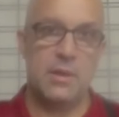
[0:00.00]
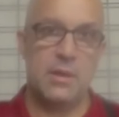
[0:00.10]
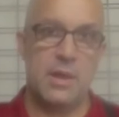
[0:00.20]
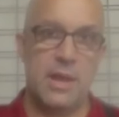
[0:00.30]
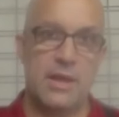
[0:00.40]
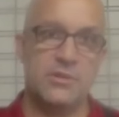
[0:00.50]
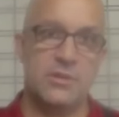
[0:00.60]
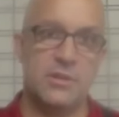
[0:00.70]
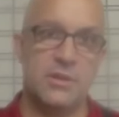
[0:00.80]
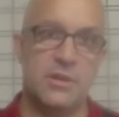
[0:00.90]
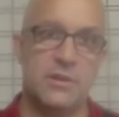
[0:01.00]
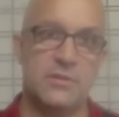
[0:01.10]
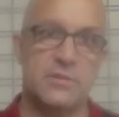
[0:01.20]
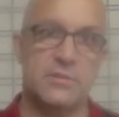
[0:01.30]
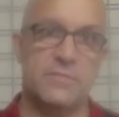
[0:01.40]
It actually
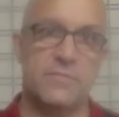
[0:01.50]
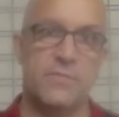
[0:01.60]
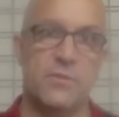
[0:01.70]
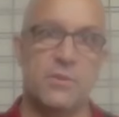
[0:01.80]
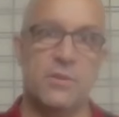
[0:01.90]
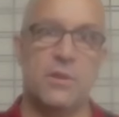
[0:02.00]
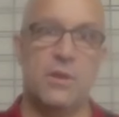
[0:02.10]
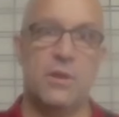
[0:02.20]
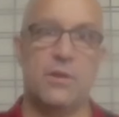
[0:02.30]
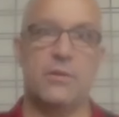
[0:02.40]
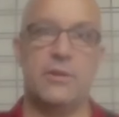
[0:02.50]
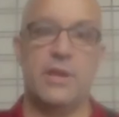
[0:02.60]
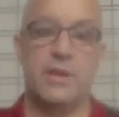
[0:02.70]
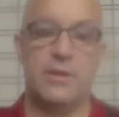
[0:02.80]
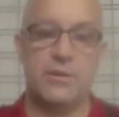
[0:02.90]
does full
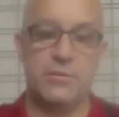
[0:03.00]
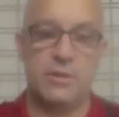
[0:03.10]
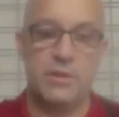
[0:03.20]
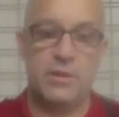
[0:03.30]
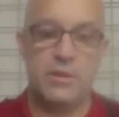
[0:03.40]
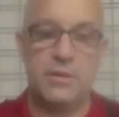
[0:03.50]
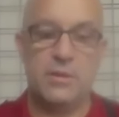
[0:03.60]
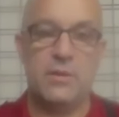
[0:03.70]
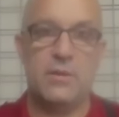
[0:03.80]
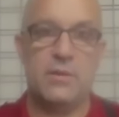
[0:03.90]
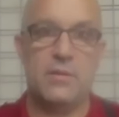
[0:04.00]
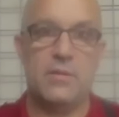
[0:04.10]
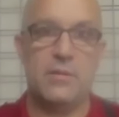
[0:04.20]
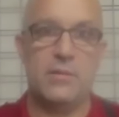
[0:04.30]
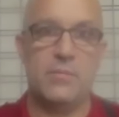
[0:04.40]
180 degree
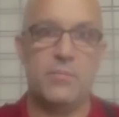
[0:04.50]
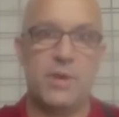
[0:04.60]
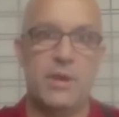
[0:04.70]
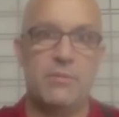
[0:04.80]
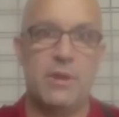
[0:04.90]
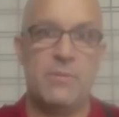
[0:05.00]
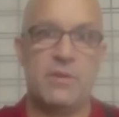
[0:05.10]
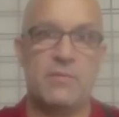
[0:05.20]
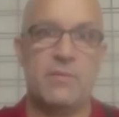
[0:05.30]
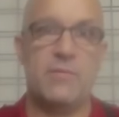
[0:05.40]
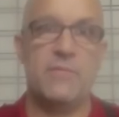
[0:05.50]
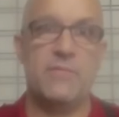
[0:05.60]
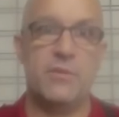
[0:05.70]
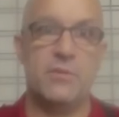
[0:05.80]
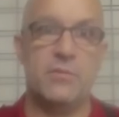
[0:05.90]
panoramic
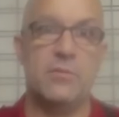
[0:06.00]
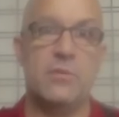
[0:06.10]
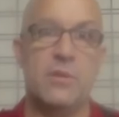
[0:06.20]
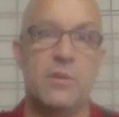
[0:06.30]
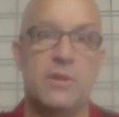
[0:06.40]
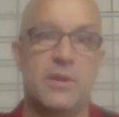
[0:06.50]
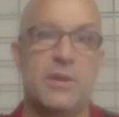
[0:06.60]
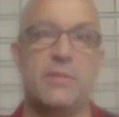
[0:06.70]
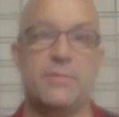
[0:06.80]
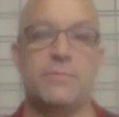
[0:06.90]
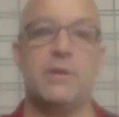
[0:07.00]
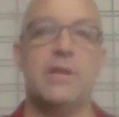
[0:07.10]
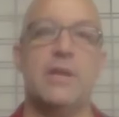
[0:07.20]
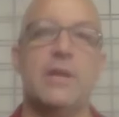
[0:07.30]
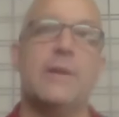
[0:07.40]
view in
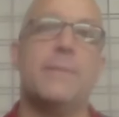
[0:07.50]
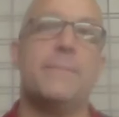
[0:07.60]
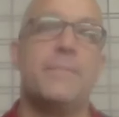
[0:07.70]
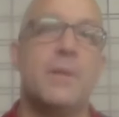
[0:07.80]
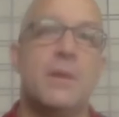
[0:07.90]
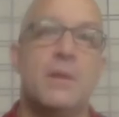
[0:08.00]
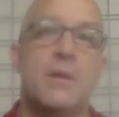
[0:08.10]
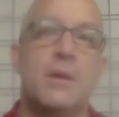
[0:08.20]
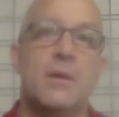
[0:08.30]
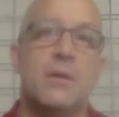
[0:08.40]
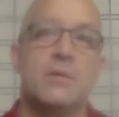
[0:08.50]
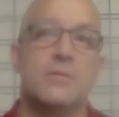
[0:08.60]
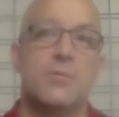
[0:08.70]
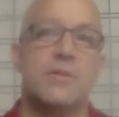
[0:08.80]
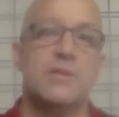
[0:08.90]
3D. So
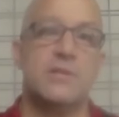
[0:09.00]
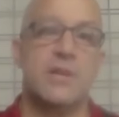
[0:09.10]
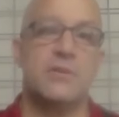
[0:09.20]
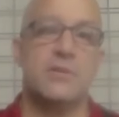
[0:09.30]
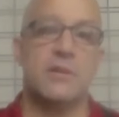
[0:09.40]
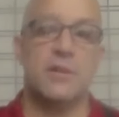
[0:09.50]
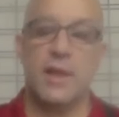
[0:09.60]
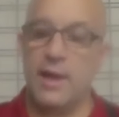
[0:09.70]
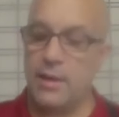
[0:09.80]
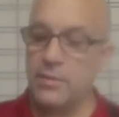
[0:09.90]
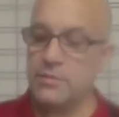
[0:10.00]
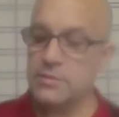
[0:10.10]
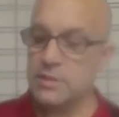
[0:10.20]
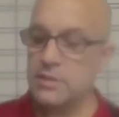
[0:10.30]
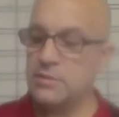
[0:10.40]
what this actually allows
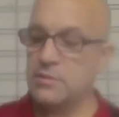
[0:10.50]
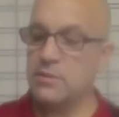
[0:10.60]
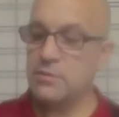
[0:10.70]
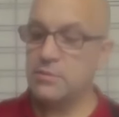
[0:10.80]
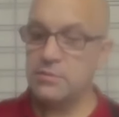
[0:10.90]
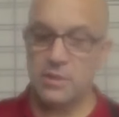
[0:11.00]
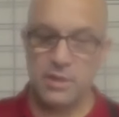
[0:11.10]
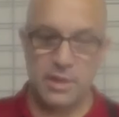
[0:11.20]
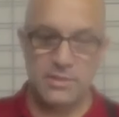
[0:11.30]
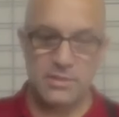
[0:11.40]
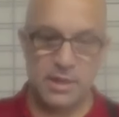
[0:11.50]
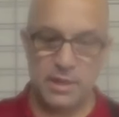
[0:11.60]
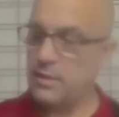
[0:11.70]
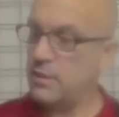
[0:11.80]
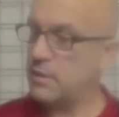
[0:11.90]
is you to use a headset,
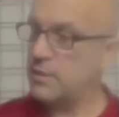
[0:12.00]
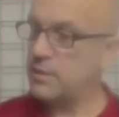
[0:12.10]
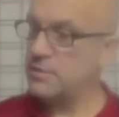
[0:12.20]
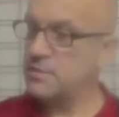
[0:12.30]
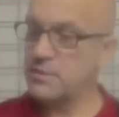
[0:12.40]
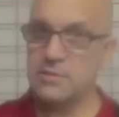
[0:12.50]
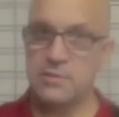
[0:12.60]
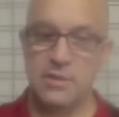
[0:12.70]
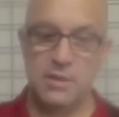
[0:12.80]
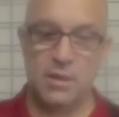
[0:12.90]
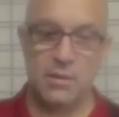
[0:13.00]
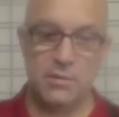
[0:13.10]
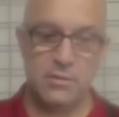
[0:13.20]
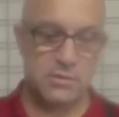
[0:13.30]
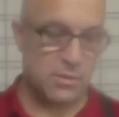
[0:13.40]
like this is the
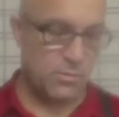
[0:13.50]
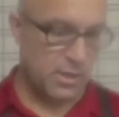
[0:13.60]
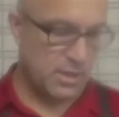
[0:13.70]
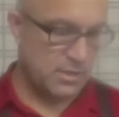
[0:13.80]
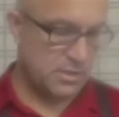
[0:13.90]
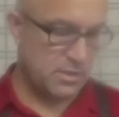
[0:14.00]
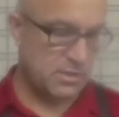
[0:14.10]
Oculus Quest,